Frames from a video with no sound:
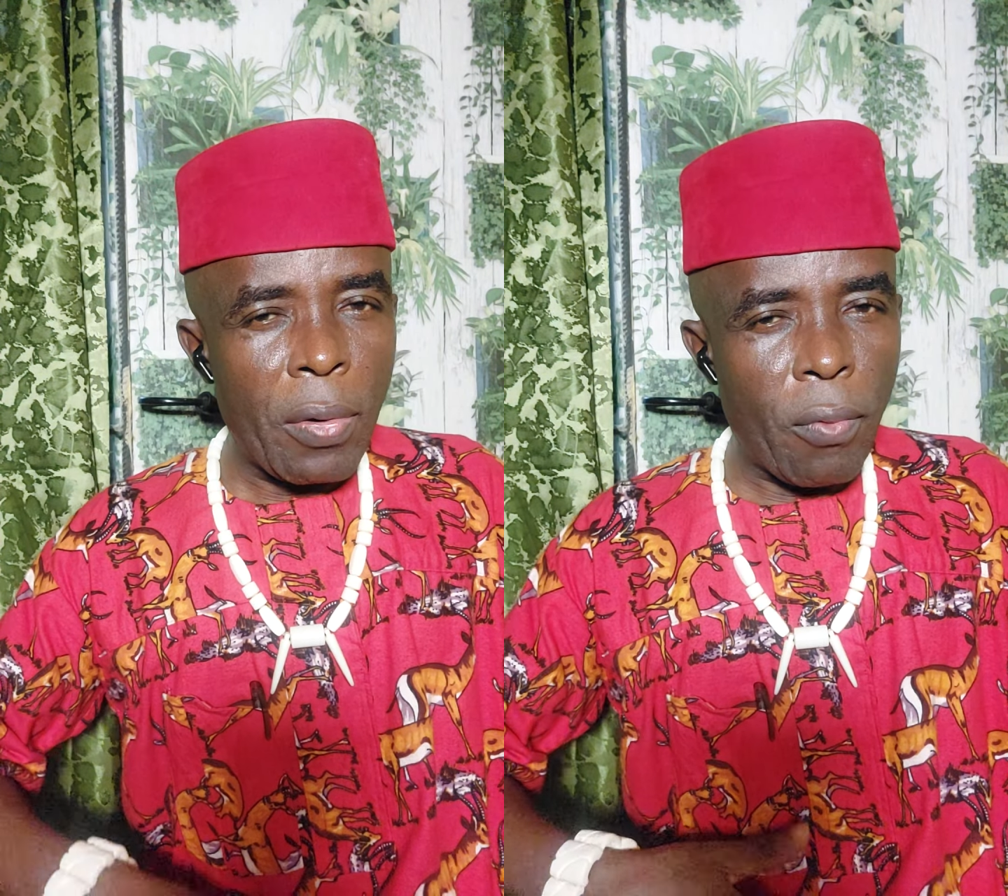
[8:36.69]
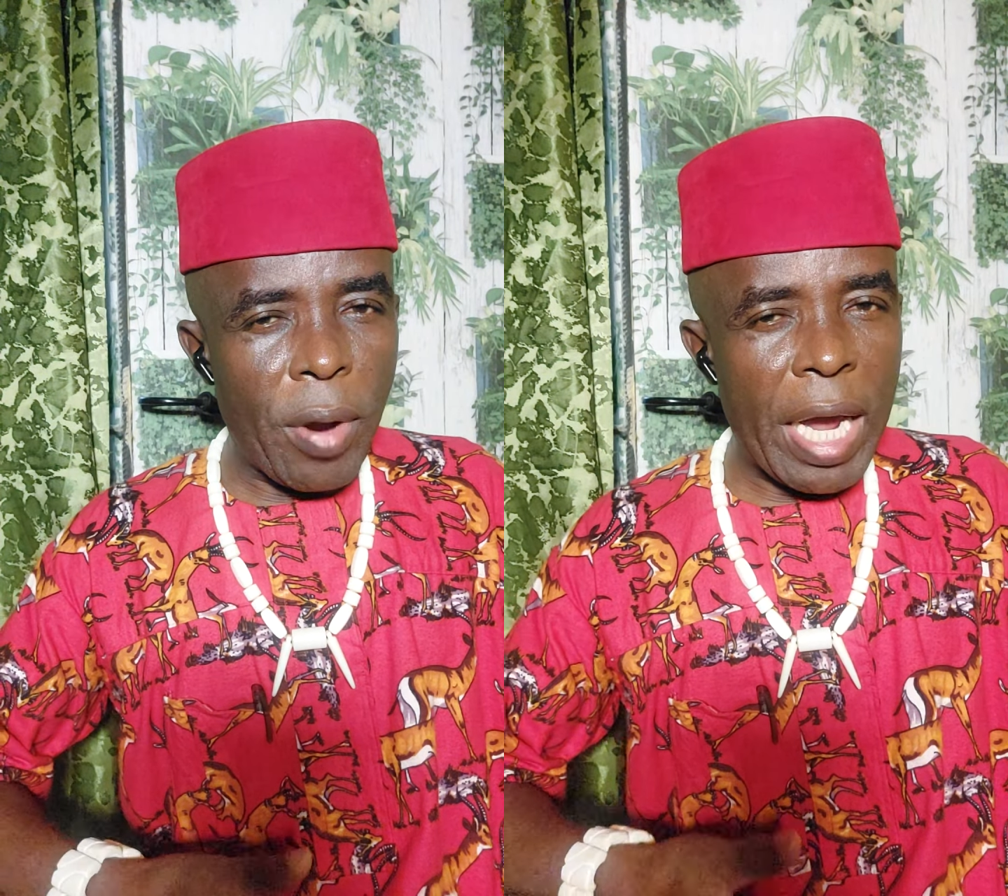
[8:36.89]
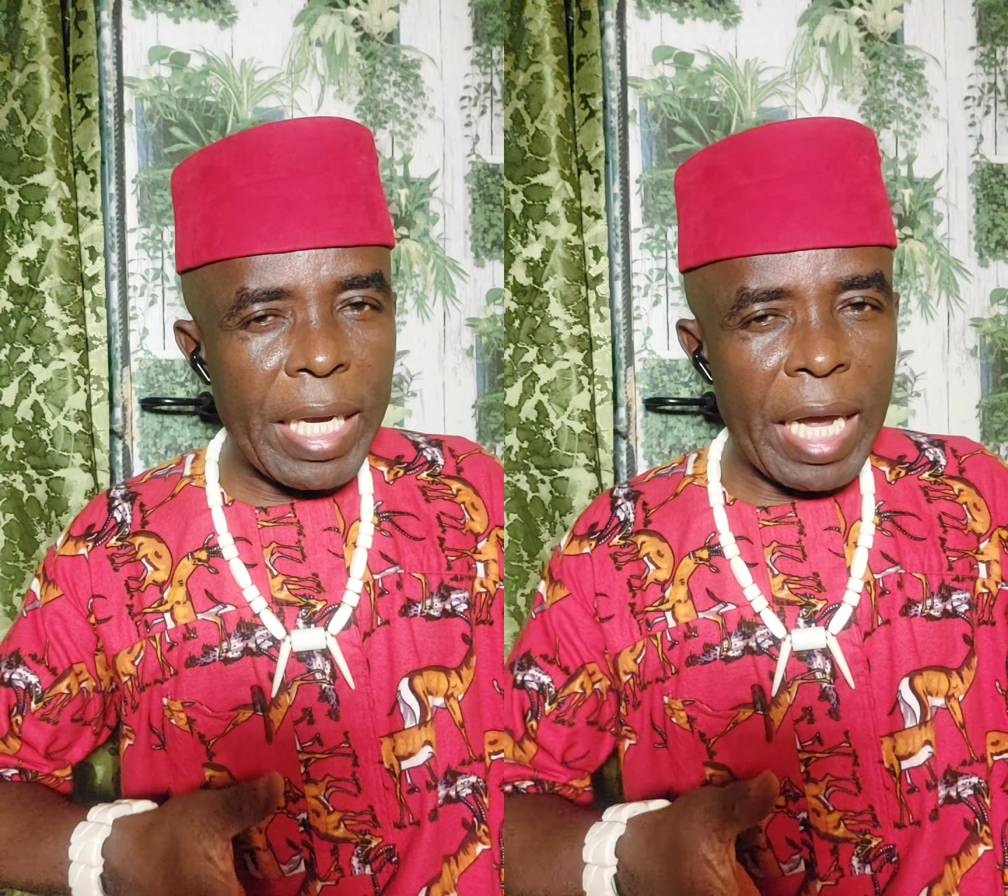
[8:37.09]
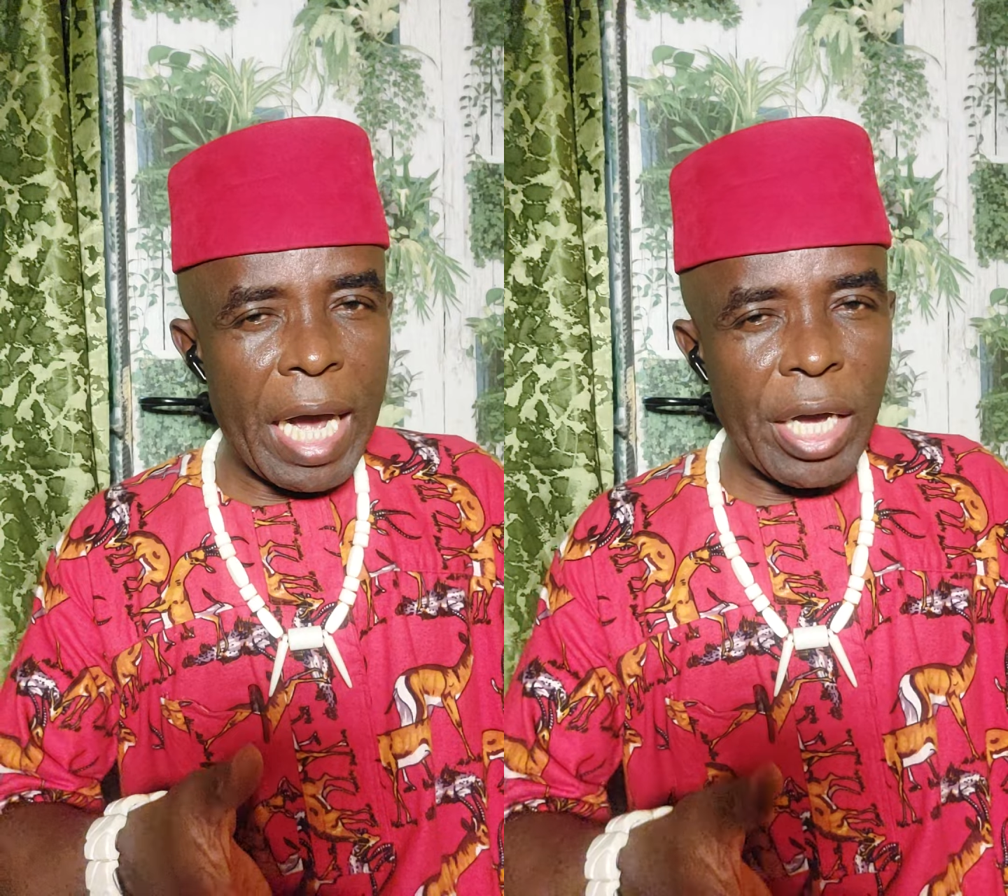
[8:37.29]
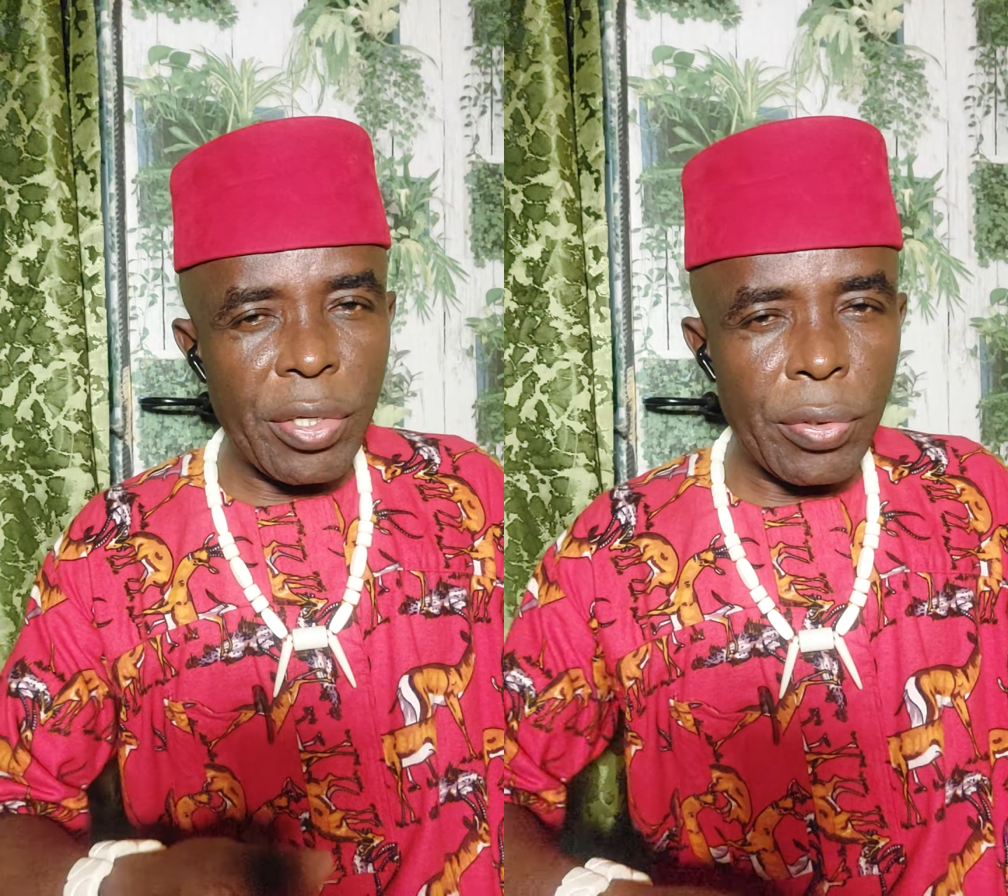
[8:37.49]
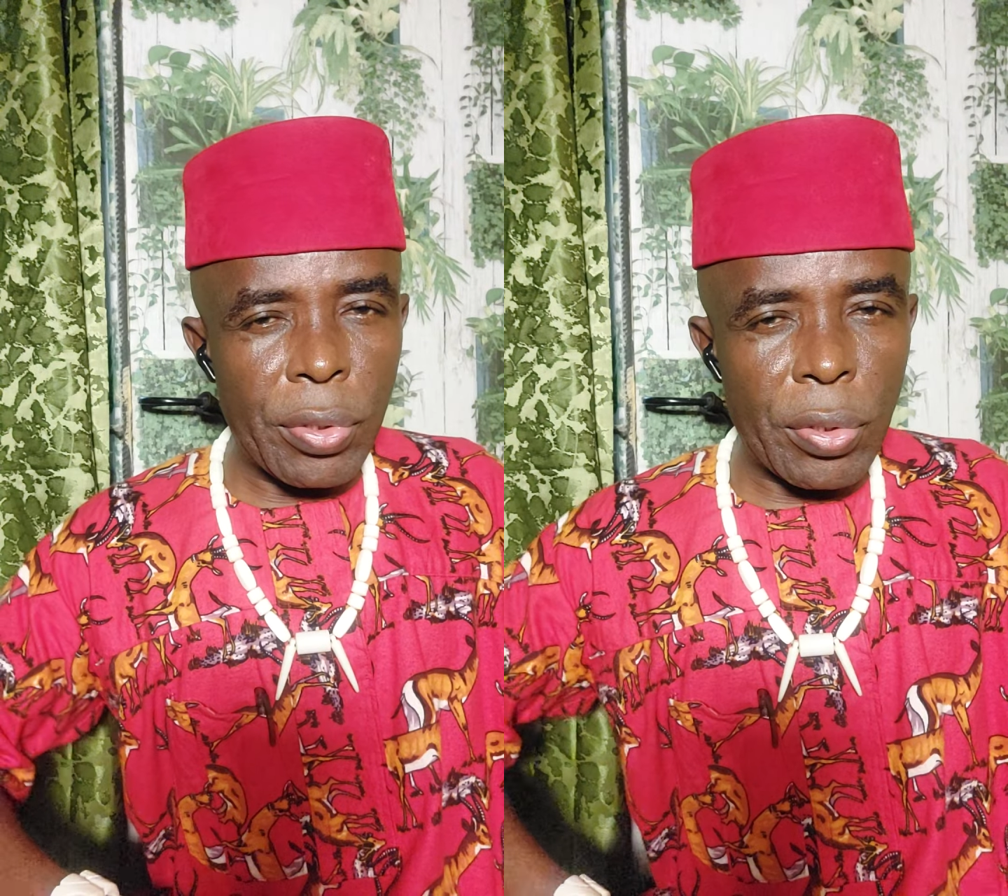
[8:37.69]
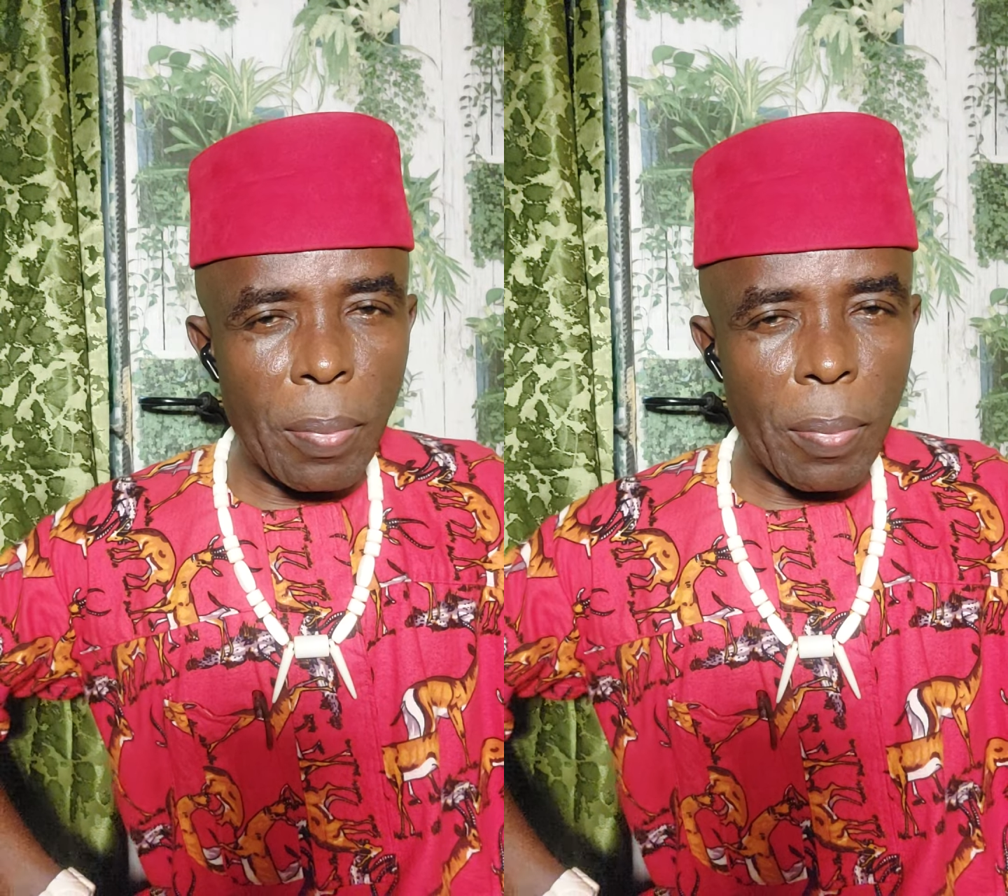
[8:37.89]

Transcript: where they are used